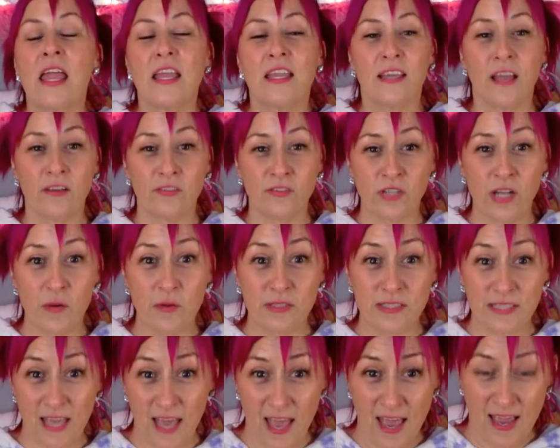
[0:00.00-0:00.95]
Yesterday was
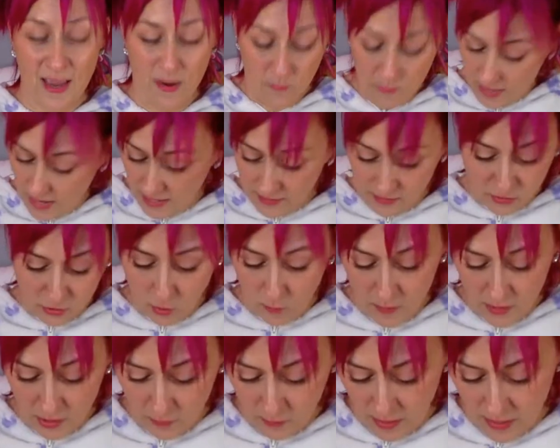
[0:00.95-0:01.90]
K, and we had so
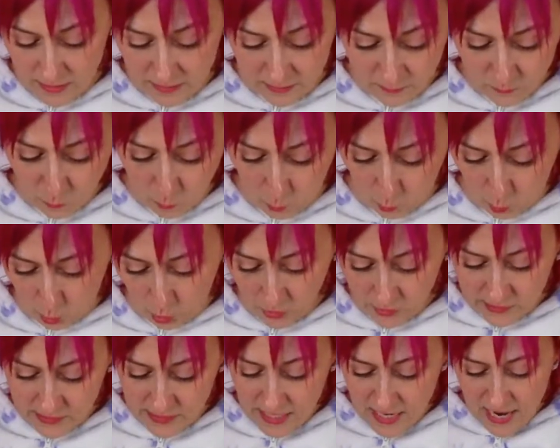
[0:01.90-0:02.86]
many great
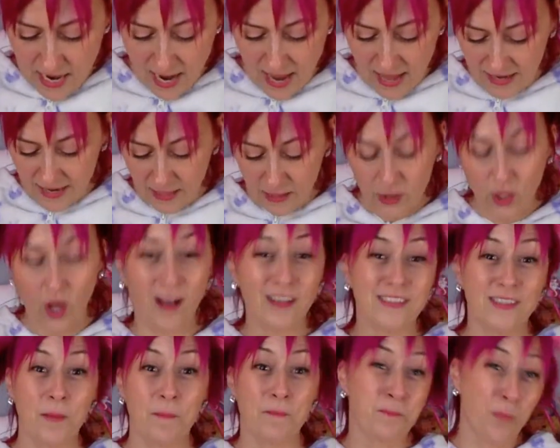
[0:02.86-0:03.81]
words, and I
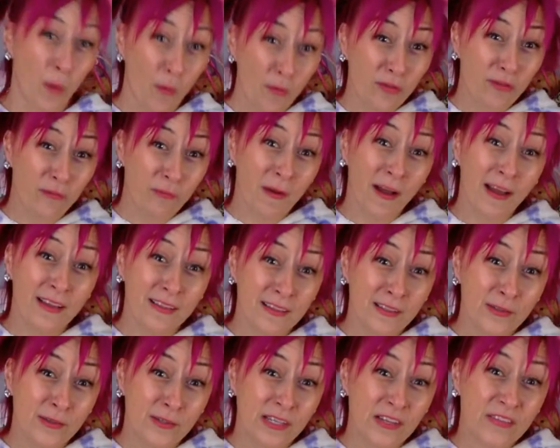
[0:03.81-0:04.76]
lost at both of my
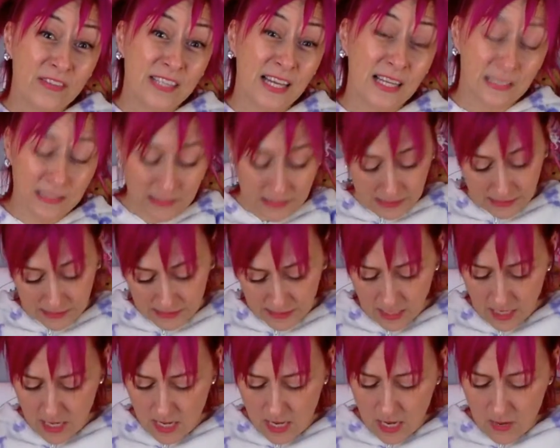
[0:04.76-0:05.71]
alliterative sentences
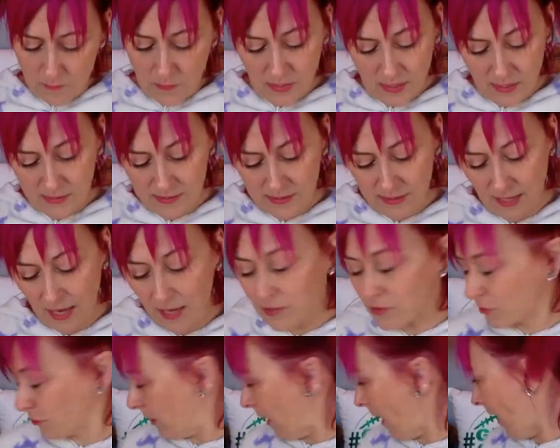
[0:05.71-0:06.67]
because
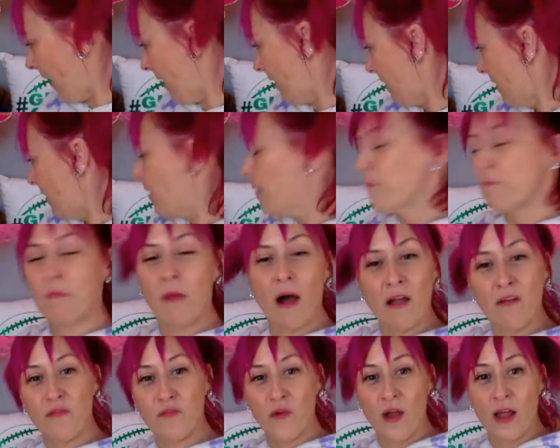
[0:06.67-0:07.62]
yesterday,
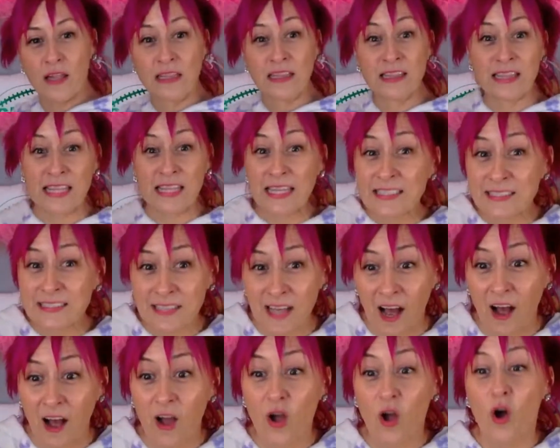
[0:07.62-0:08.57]
my friend
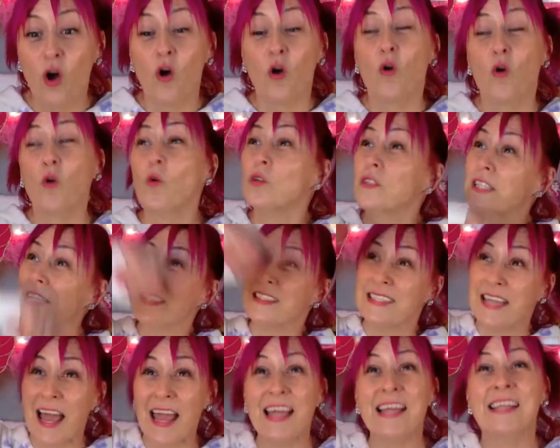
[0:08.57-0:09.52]
Lisa, who
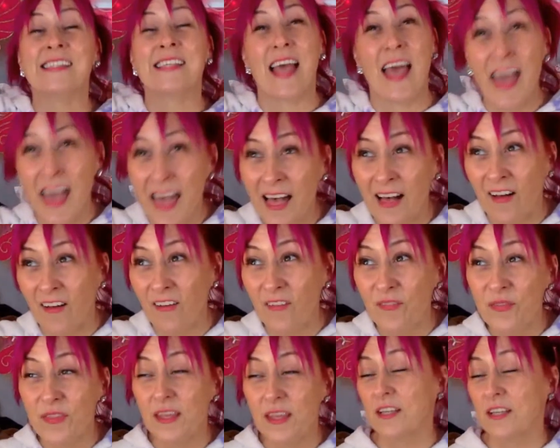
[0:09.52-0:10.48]
today is
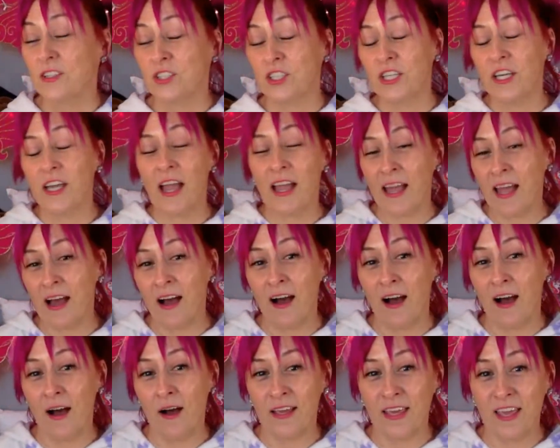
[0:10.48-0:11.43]
L, she
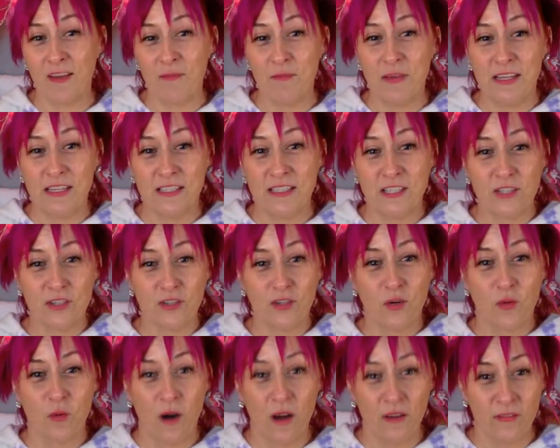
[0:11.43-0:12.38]
gave me an
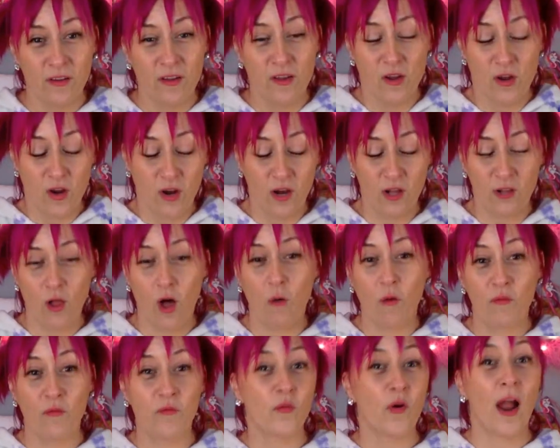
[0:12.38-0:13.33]
additional one along
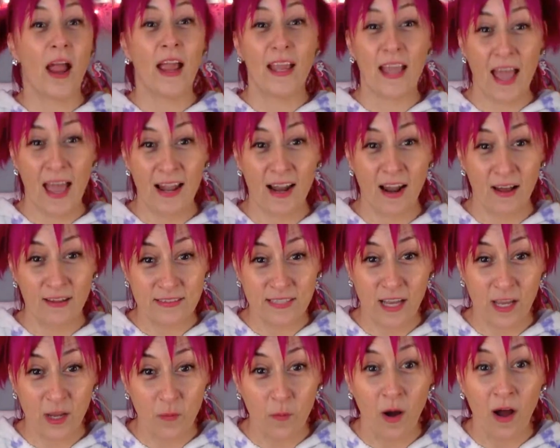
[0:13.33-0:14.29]
with Frank, and I'll
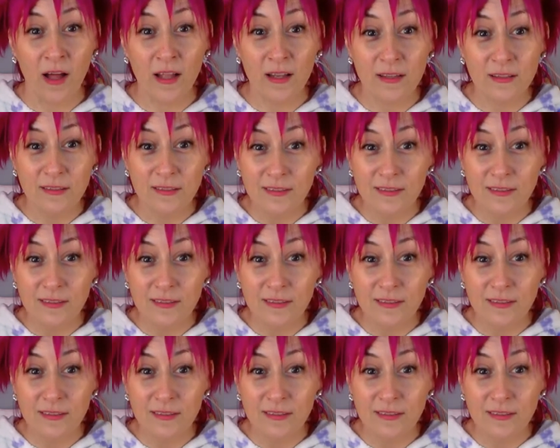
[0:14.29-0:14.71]
tell you what,